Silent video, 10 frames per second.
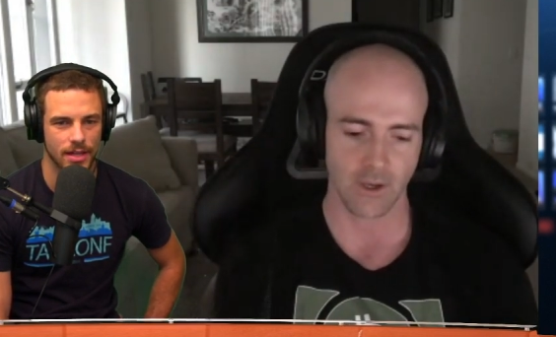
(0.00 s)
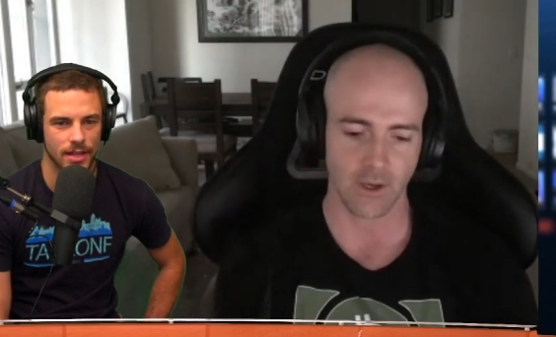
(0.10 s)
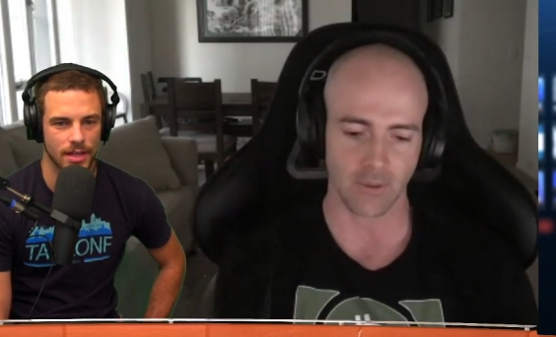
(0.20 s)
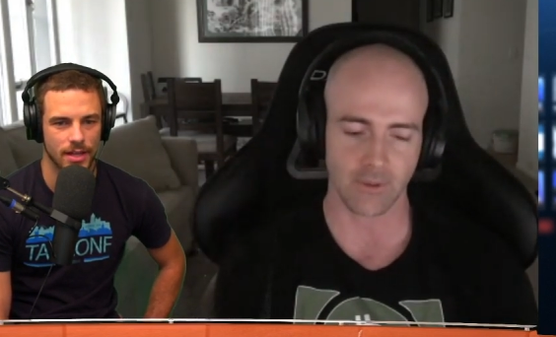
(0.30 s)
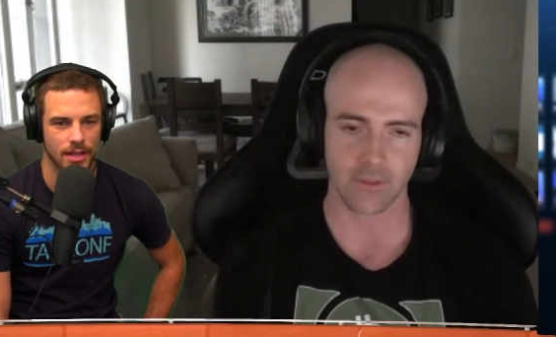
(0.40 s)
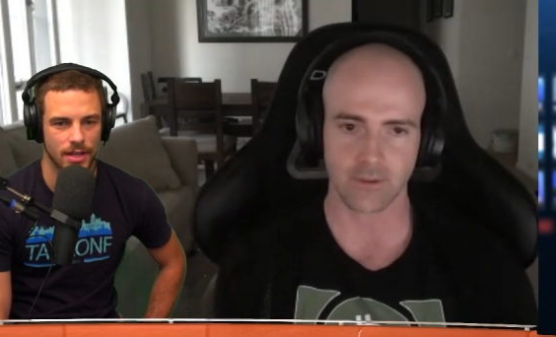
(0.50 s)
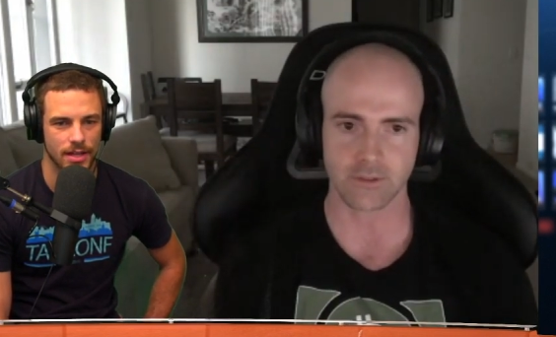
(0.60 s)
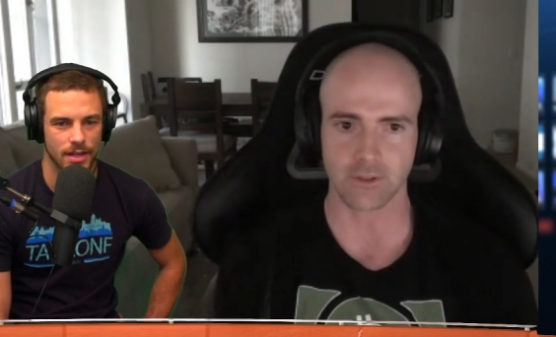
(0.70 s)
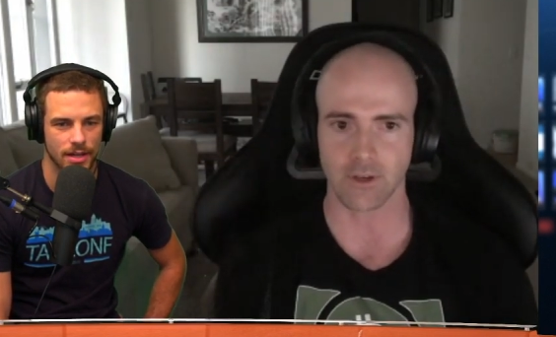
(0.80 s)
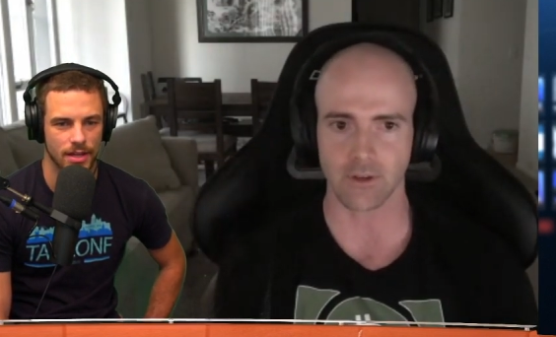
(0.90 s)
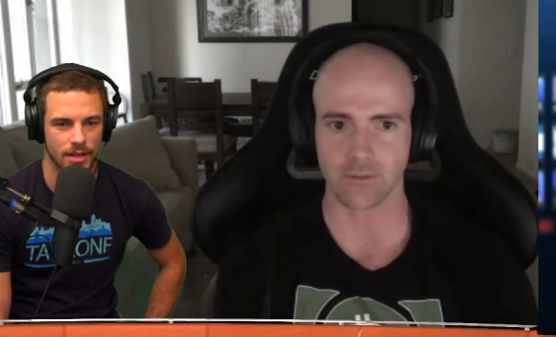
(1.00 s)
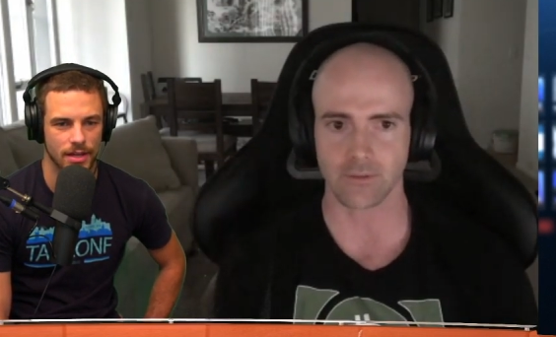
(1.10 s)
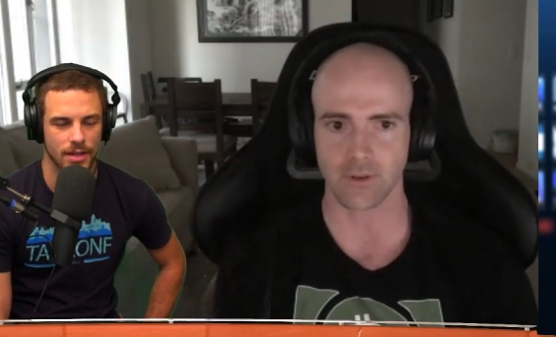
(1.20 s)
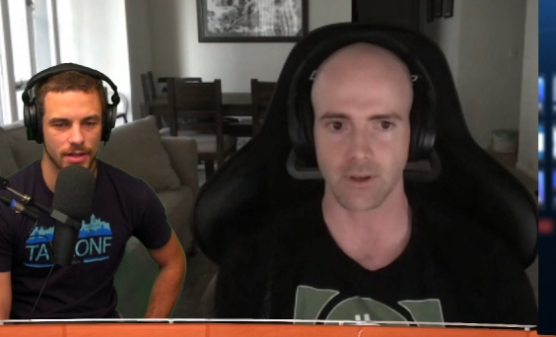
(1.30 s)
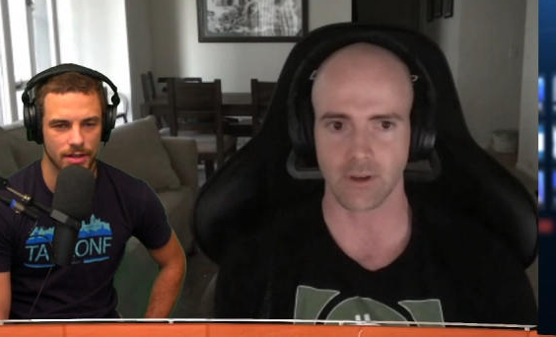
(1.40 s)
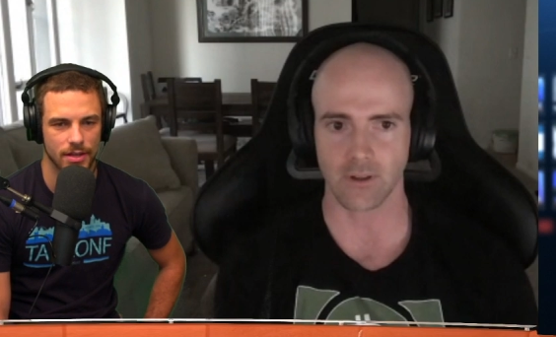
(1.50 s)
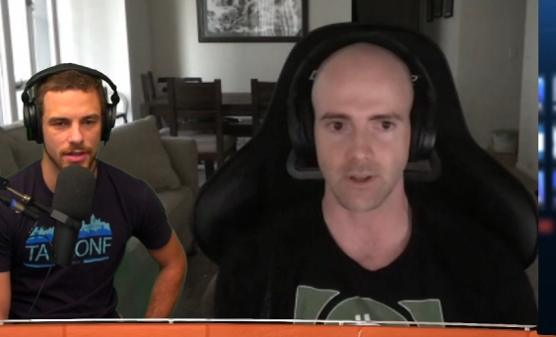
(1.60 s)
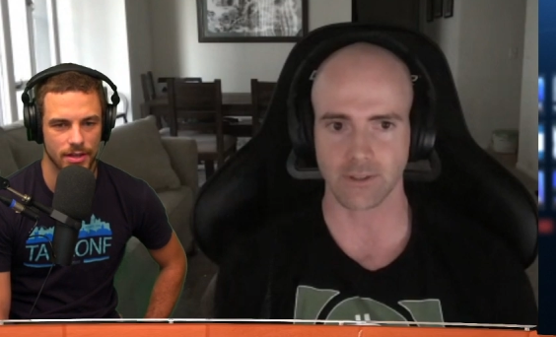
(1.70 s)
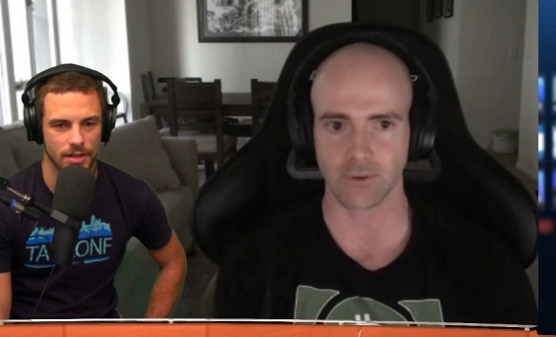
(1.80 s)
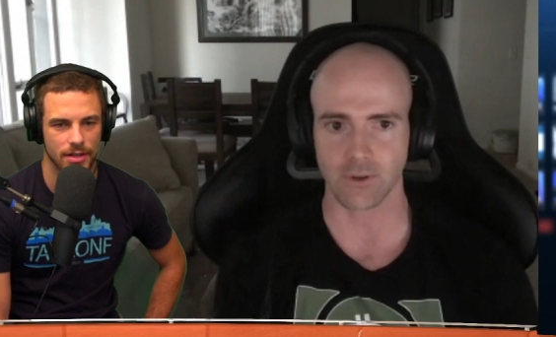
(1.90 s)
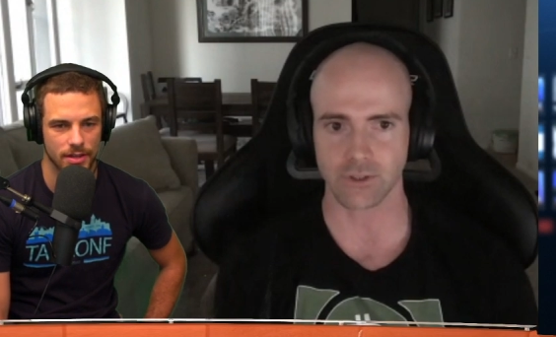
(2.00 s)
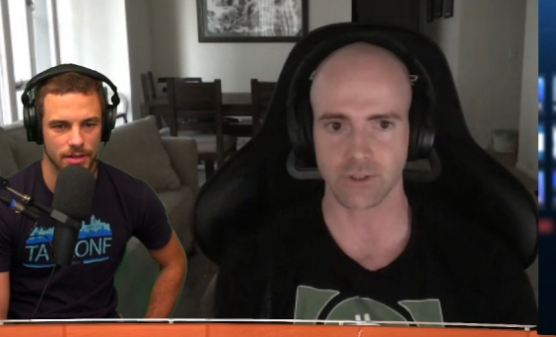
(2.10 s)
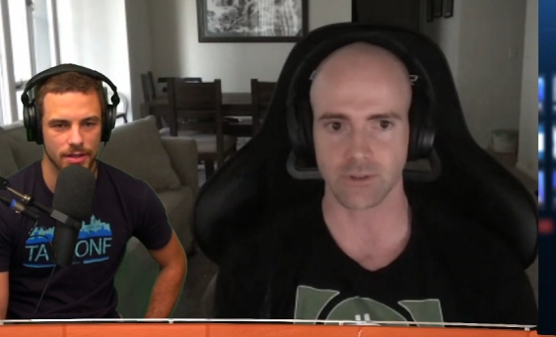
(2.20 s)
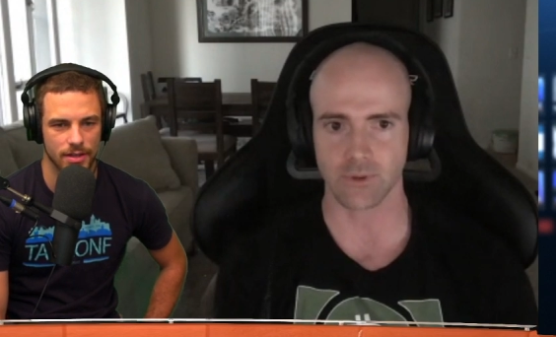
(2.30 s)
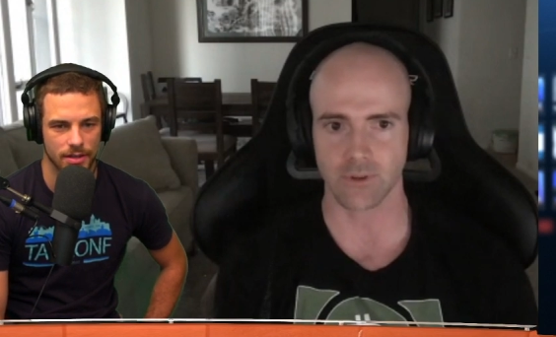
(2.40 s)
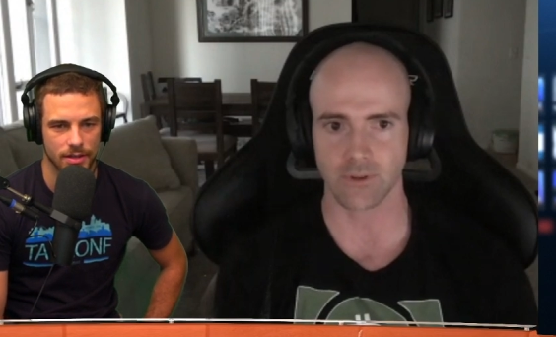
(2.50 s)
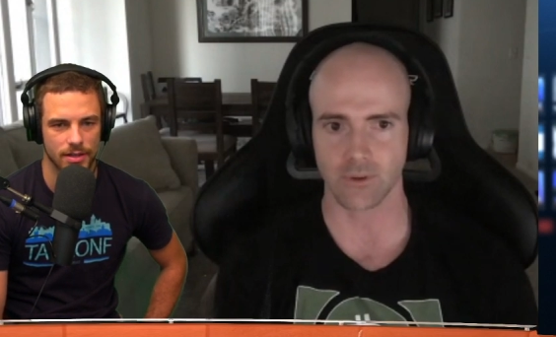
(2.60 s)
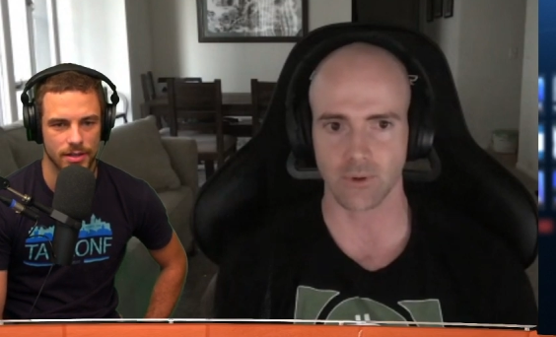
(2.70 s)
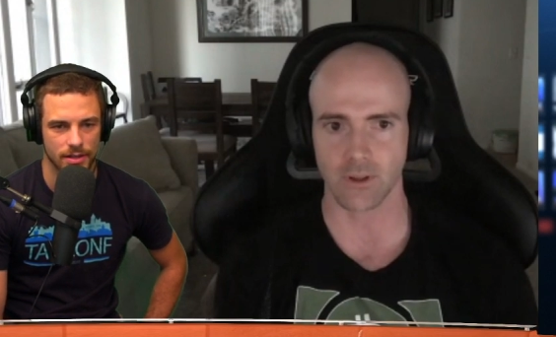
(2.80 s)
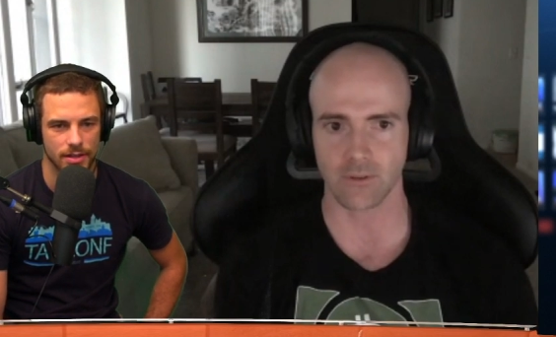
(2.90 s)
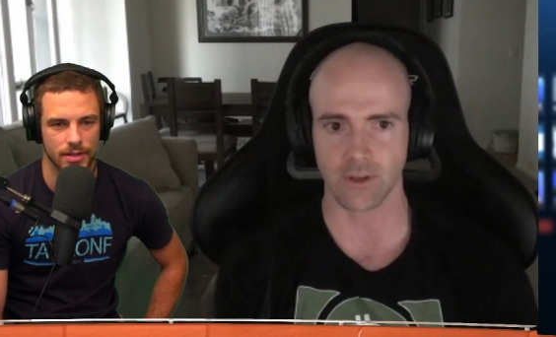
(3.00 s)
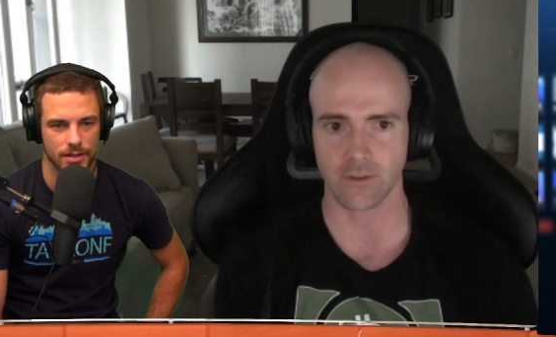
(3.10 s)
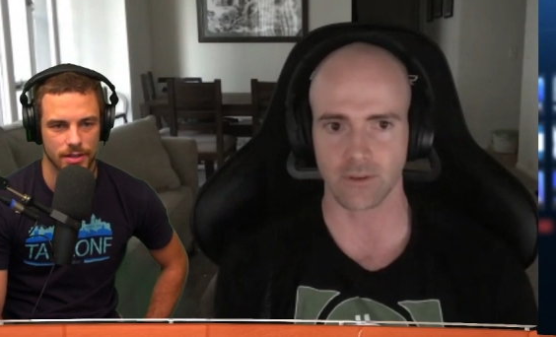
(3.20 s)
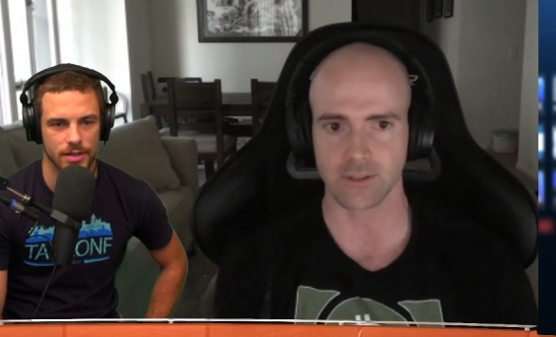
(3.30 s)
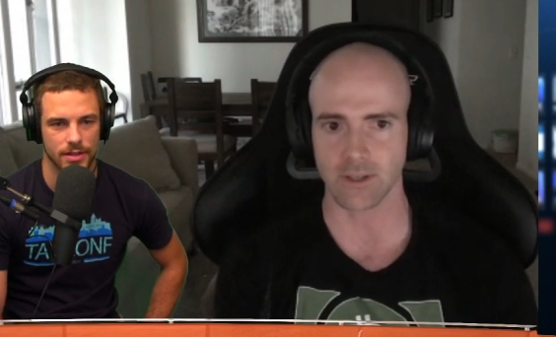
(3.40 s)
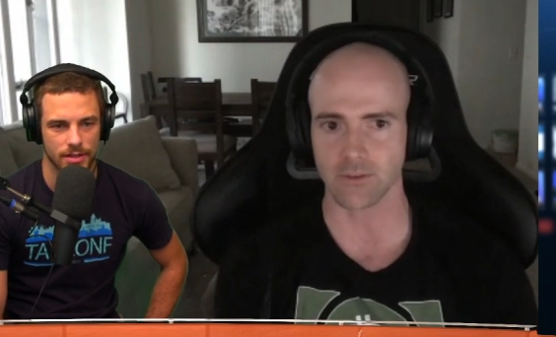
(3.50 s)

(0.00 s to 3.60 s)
Speaker 1: Um, I think there's a lot of uh, a lot to question with the way they've done things.